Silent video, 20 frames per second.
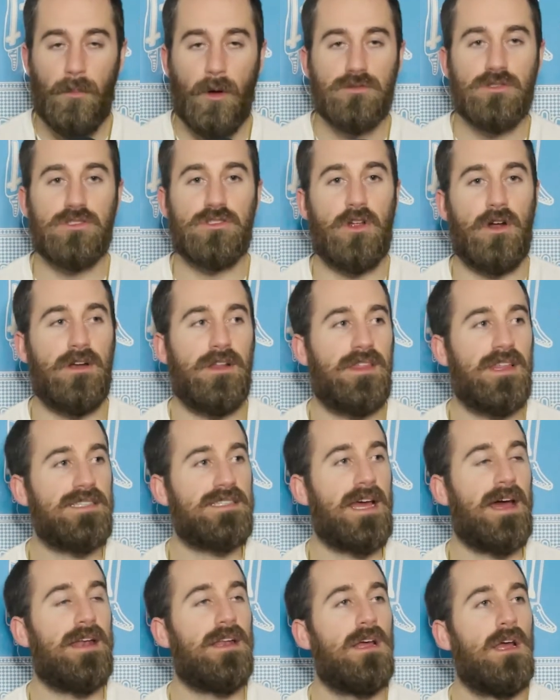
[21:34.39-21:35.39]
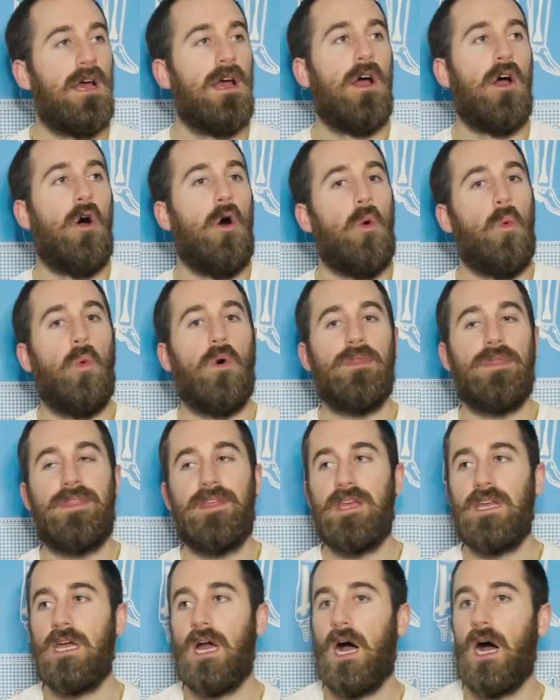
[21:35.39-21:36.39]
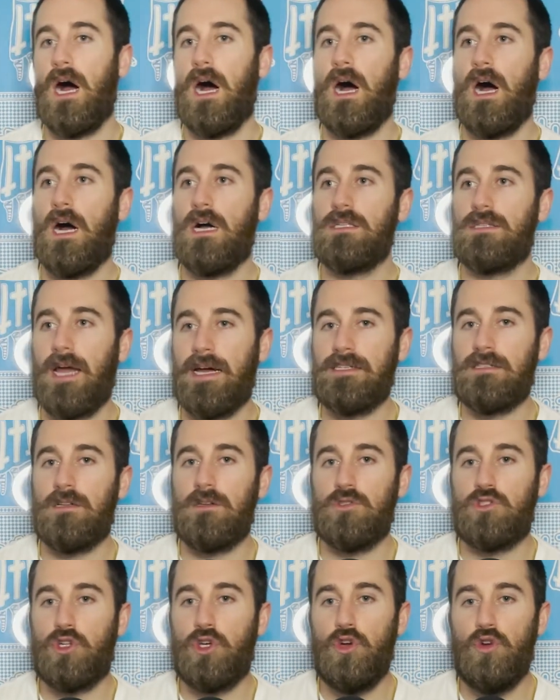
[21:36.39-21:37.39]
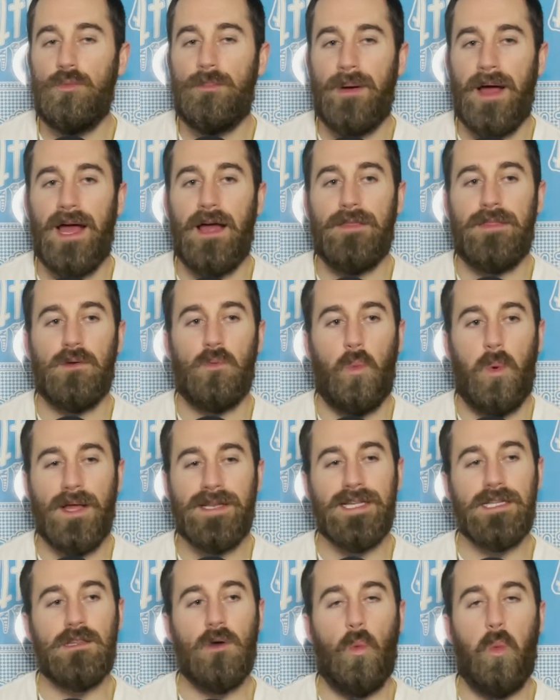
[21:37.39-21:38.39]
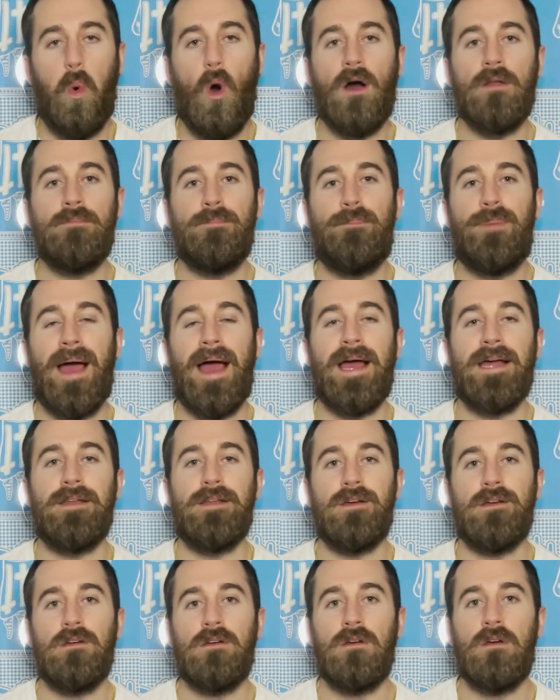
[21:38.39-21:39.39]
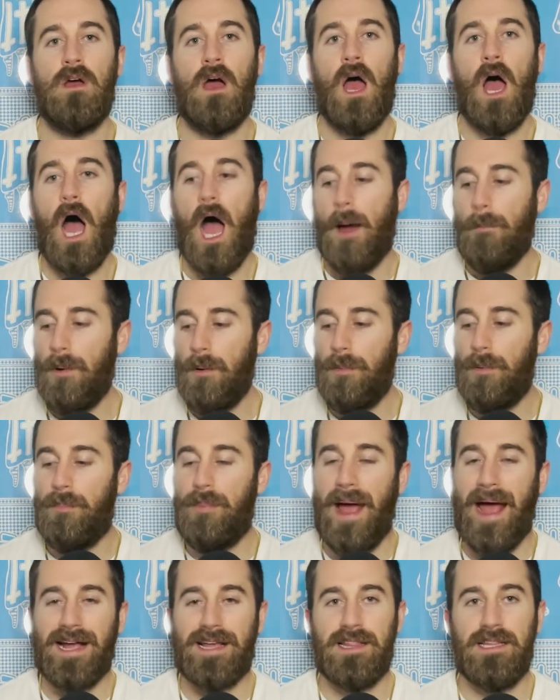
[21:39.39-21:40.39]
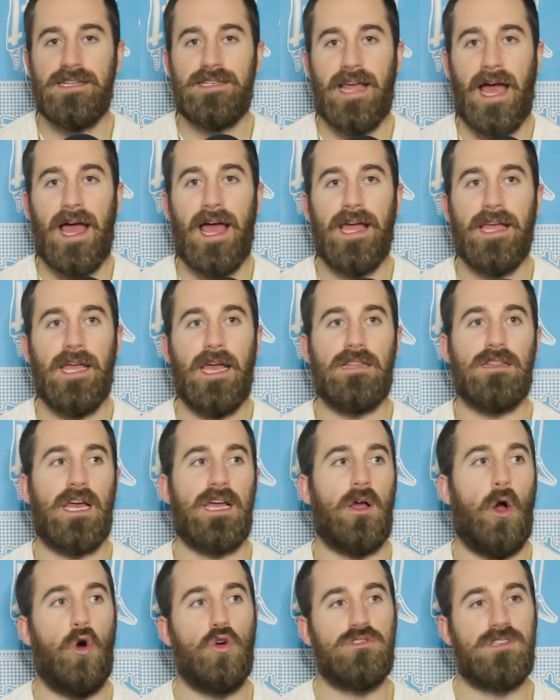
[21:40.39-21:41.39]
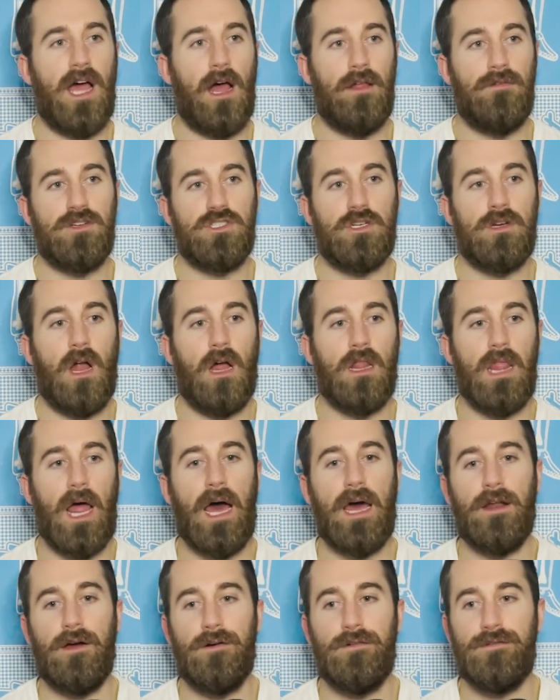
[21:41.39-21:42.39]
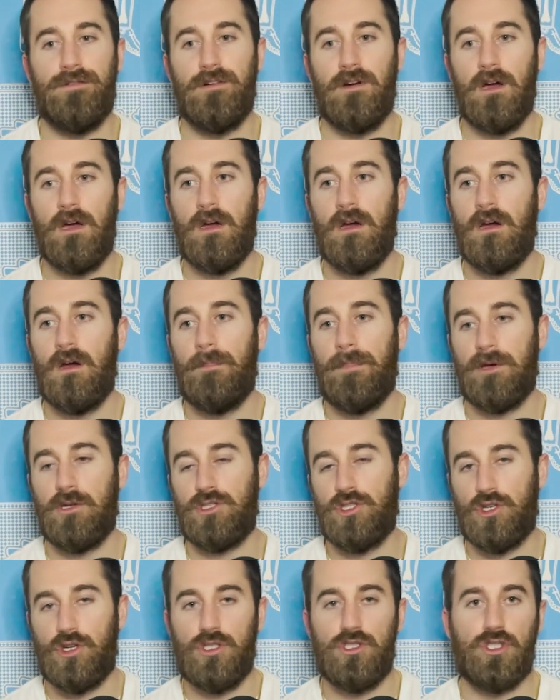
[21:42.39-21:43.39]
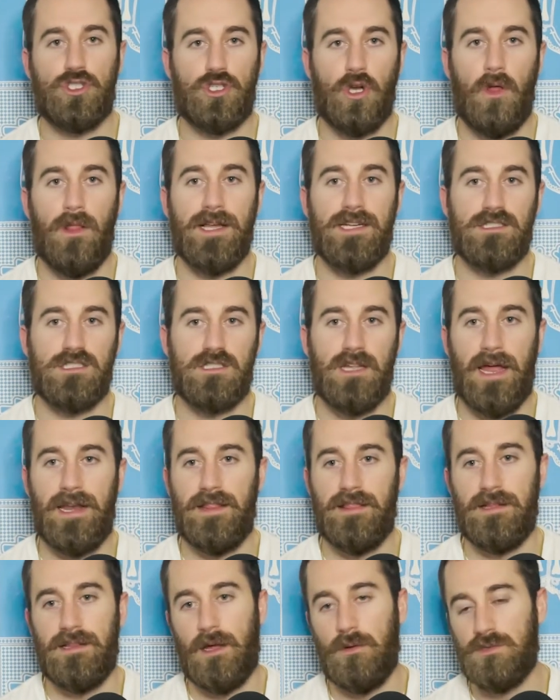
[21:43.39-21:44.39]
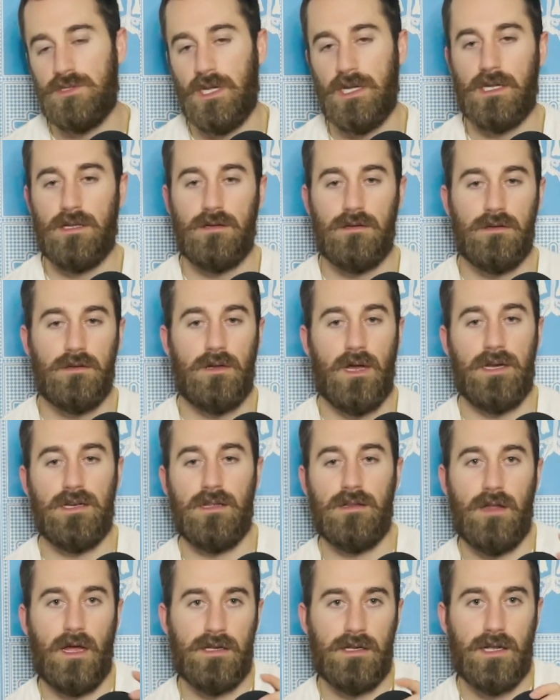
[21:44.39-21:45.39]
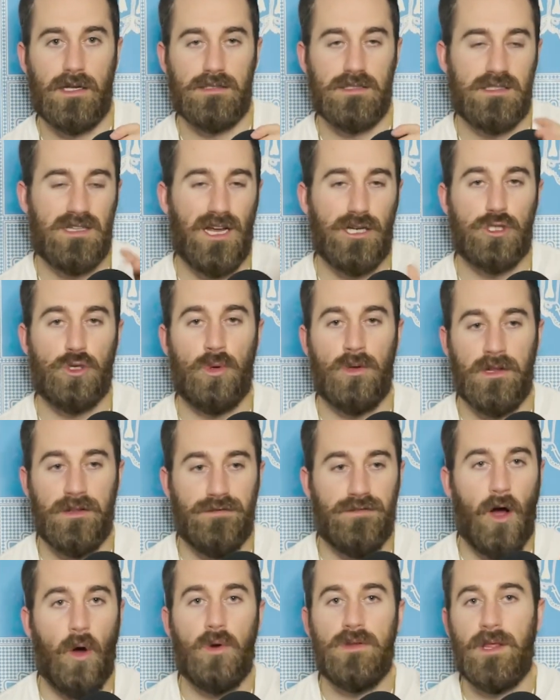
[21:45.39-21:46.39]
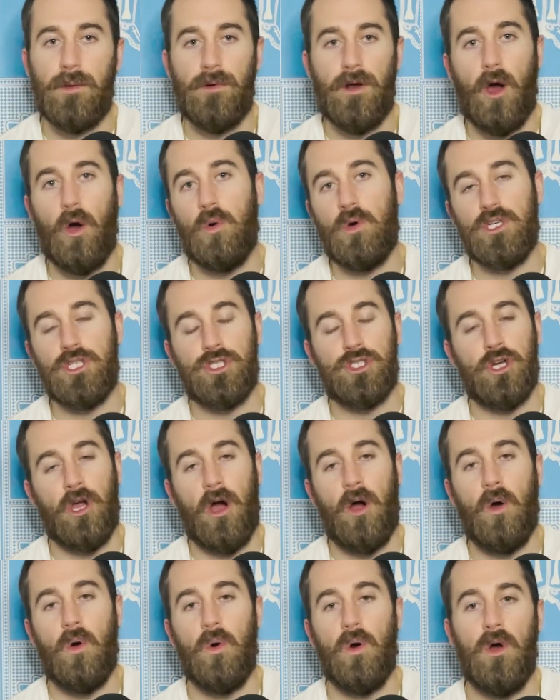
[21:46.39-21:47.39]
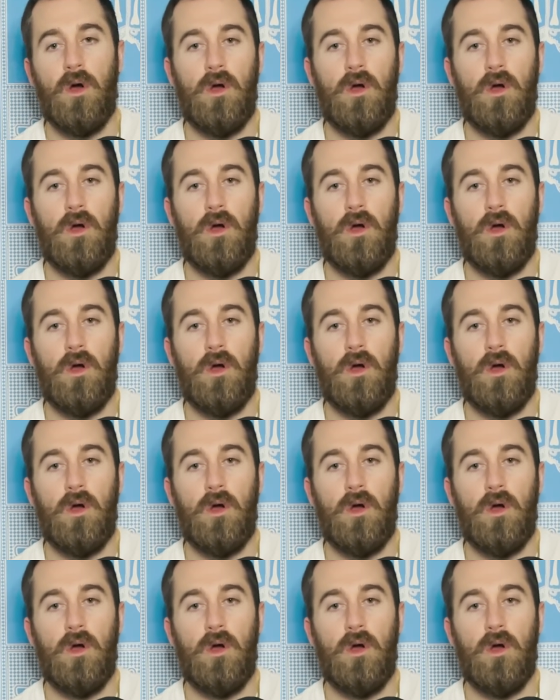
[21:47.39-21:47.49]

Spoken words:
also starting to think that that two bed. When did the one bed? I remember back in the day and like old television, a lot of, because you couldn't show like anything that was like kind of, I guess, sexually forward. They would always show,